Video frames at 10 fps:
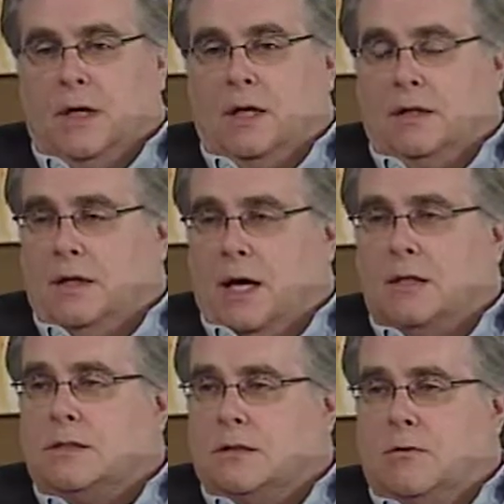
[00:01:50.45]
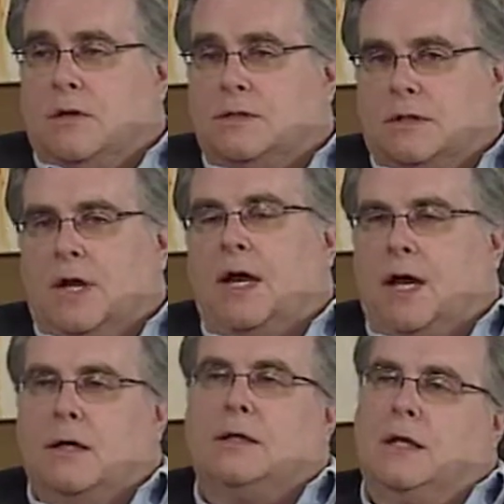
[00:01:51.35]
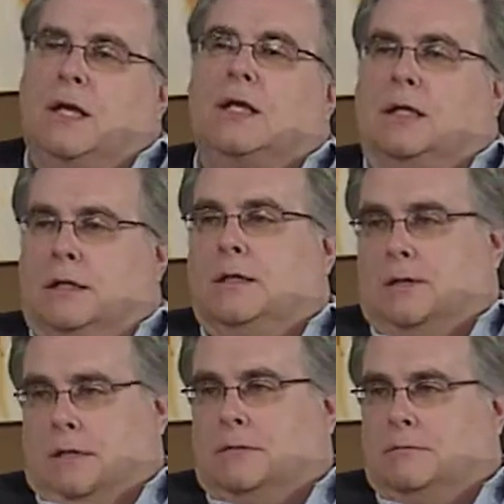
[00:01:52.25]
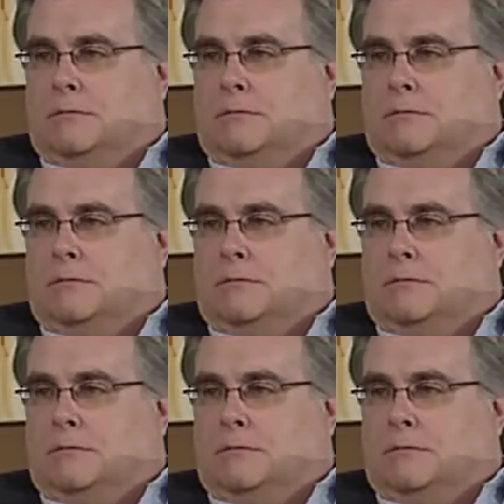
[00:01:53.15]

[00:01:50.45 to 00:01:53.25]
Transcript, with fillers: And they ask the question, how did I get here?